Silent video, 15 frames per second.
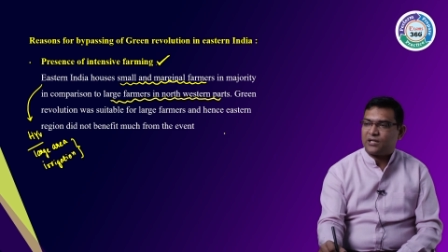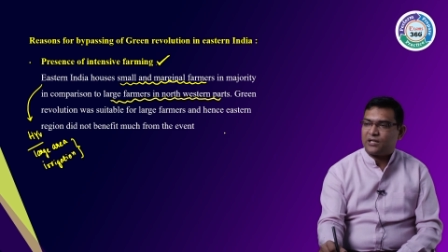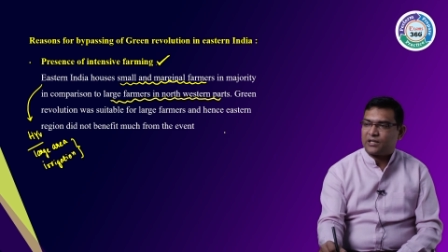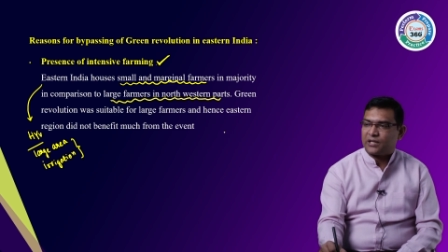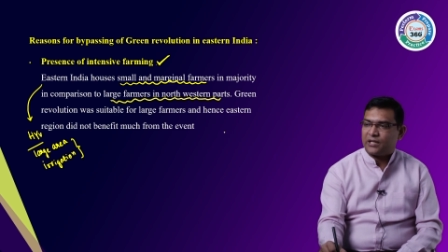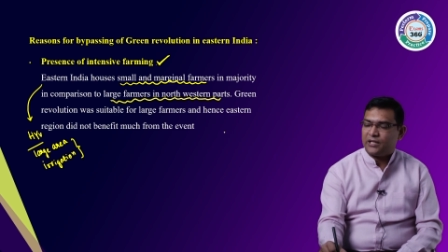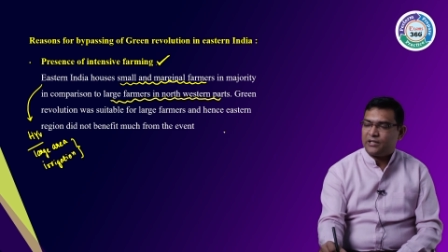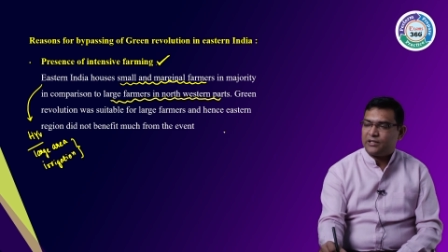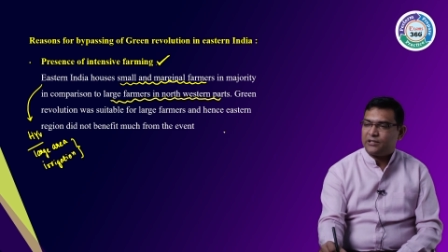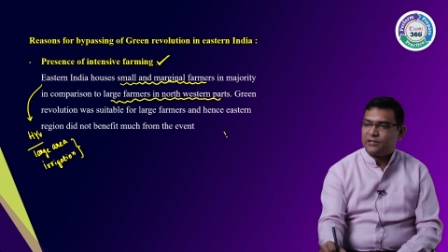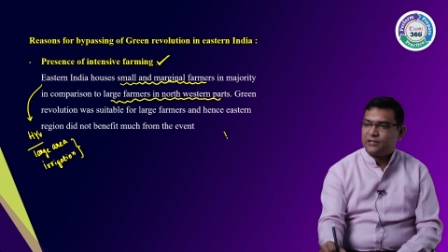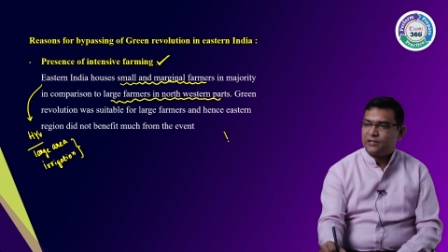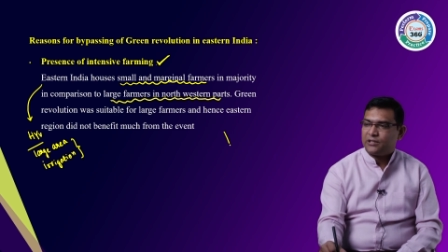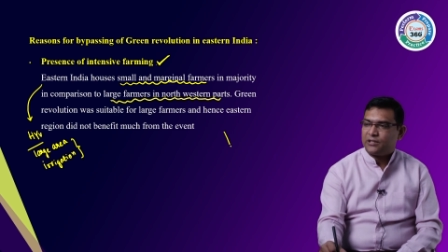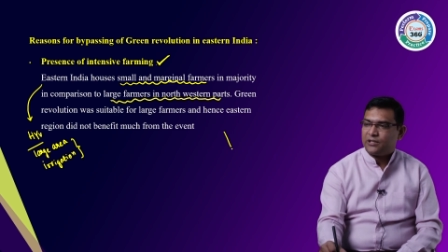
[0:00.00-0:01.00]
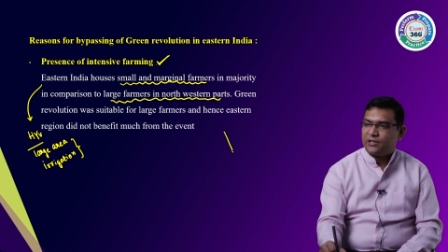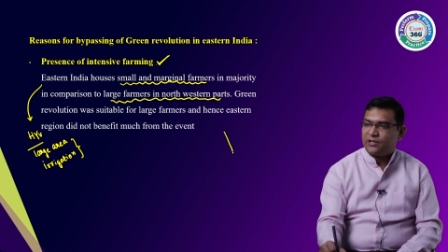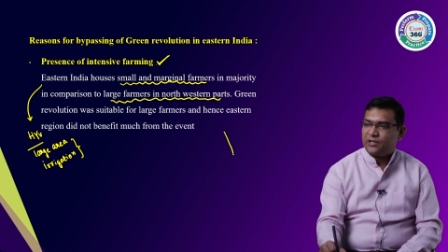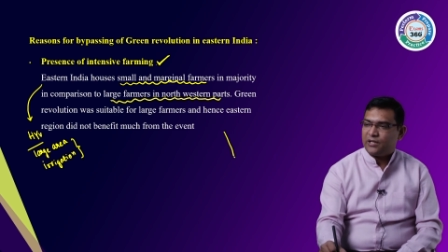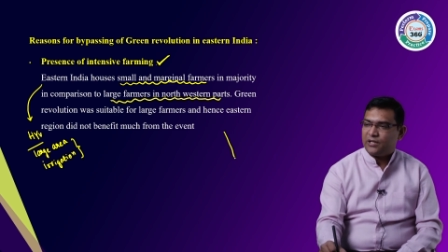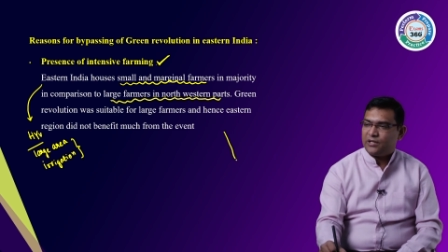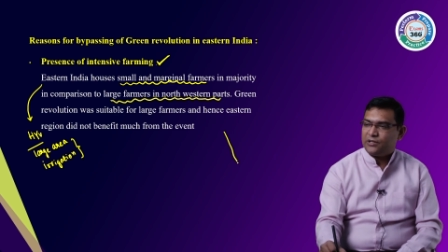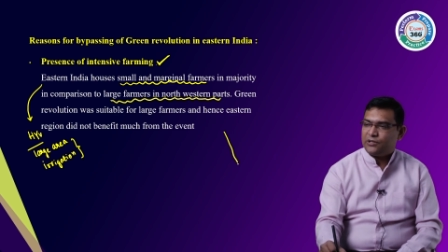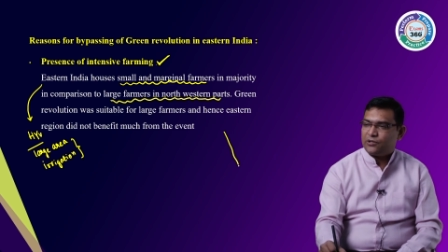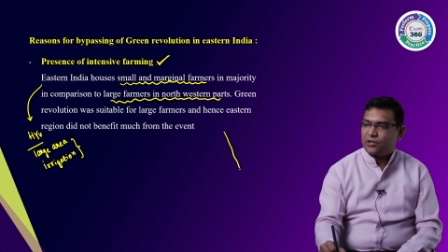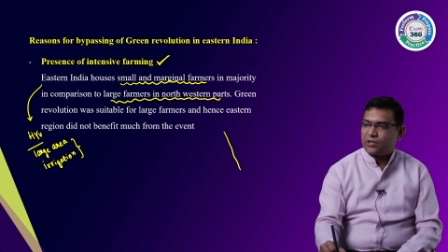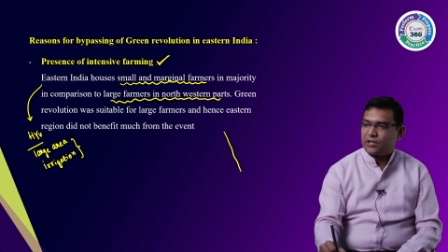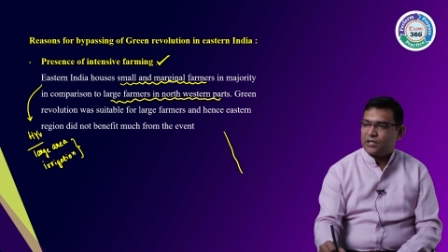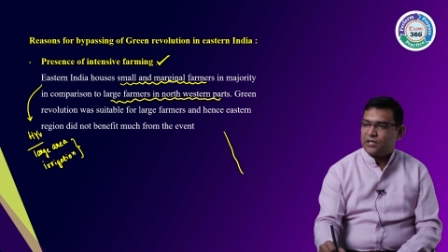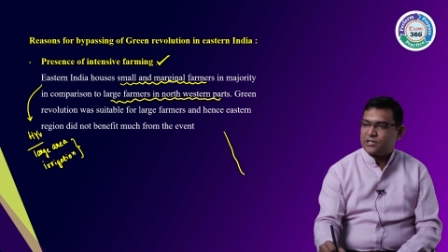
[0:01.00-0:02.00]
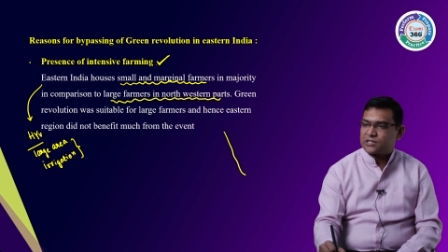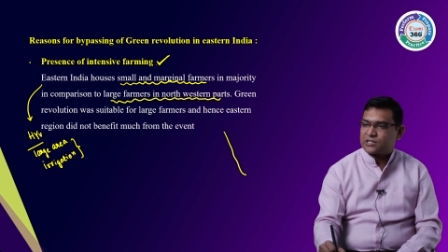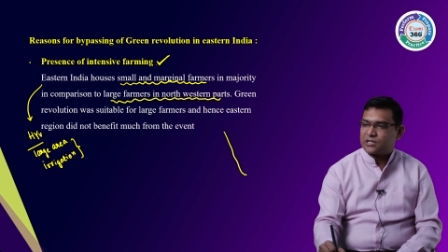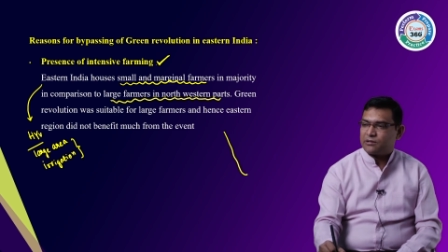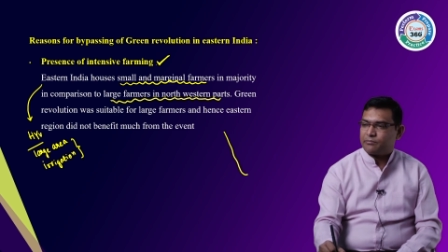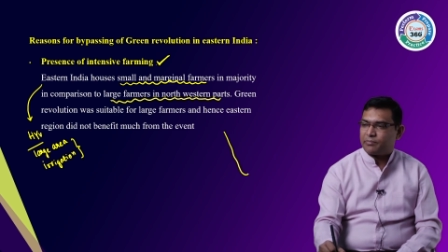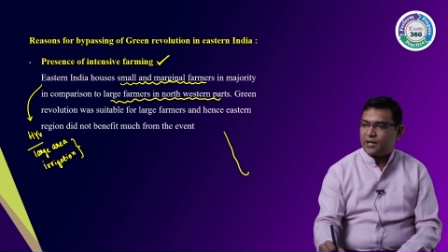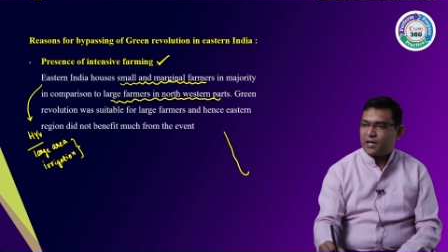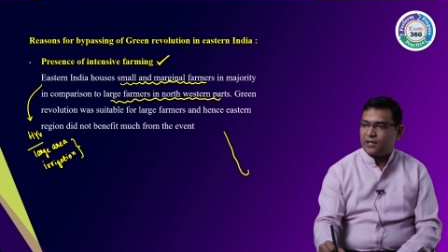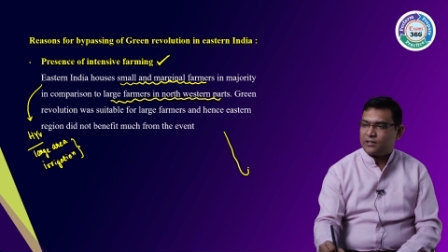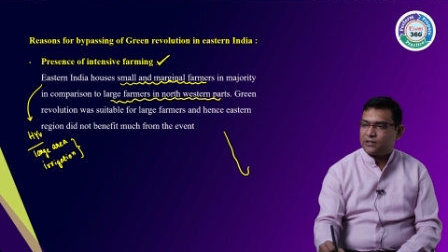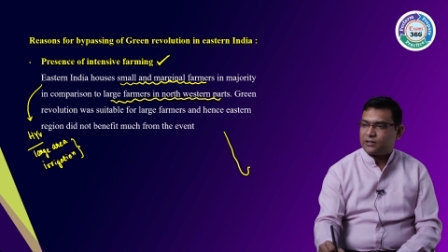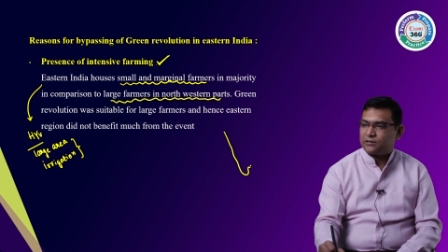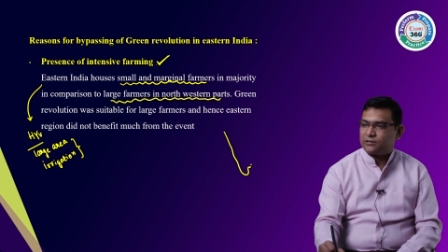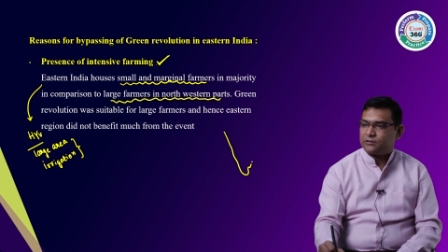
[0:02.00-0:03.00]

country, in your eastern part